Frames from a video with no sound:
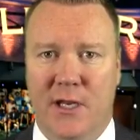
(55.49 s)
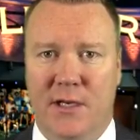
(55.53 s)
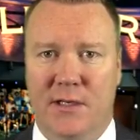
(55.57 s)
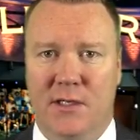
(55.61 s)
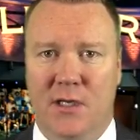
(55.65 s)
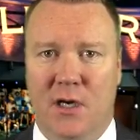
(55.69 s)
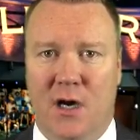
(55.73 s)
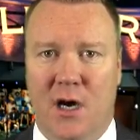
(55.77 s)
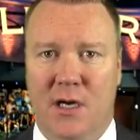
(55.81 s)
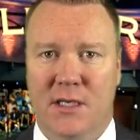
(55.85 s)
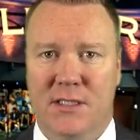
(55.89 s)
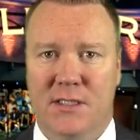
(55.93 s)
at
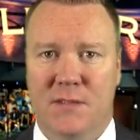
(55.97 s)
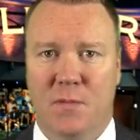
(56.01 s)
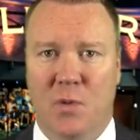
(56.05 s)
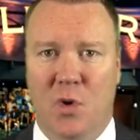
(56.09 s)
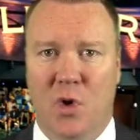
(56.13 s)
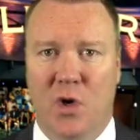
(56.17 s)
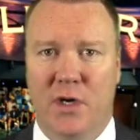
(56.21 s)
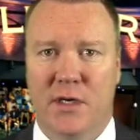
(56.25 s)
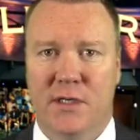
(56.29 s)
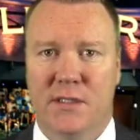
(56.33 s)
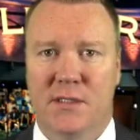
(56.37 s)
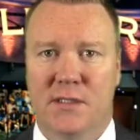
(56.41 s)

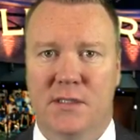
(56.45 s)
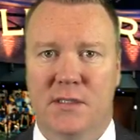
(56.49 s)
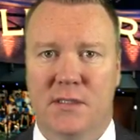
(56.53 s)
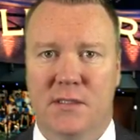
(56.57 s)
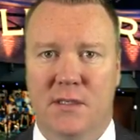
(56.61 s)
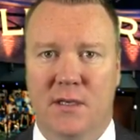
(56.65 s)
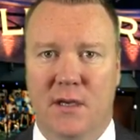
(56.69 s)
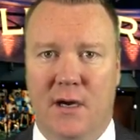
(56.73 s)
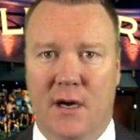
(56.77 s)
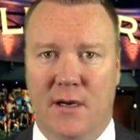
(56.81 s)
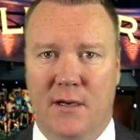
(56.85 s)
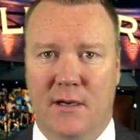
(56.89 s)

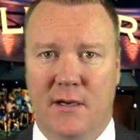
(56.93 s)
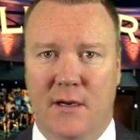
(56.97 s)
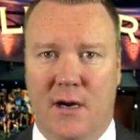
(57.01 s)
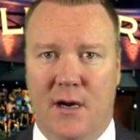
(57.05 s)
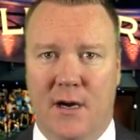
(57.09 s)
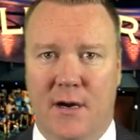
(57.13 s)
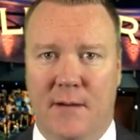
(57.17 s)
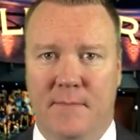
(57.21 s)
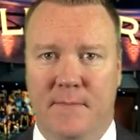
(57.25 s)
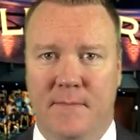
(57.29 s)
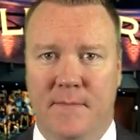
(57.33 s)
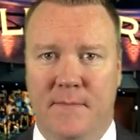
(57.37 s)

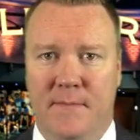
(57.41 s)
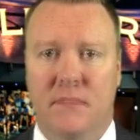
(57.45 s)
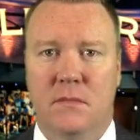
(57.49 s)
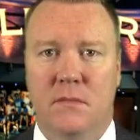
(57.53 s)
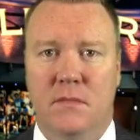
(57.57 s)
DocSports.com.